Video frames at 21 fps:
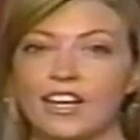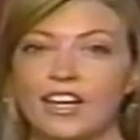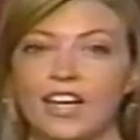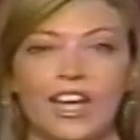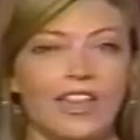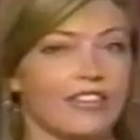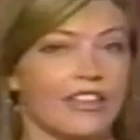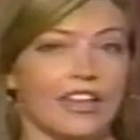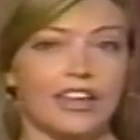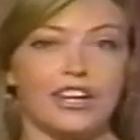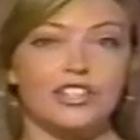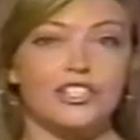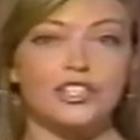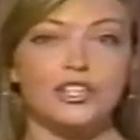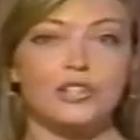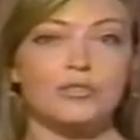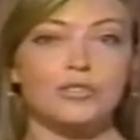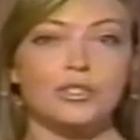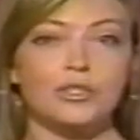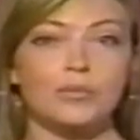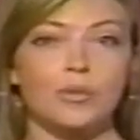and then he
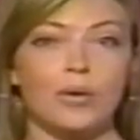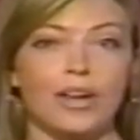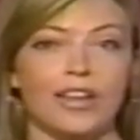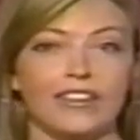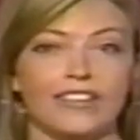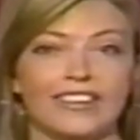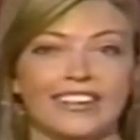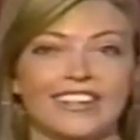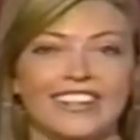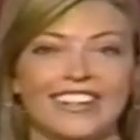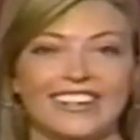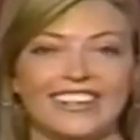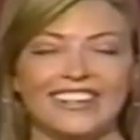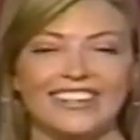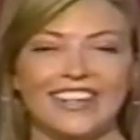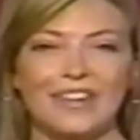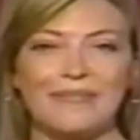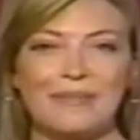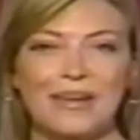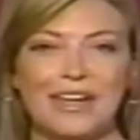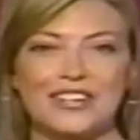chooses one. And make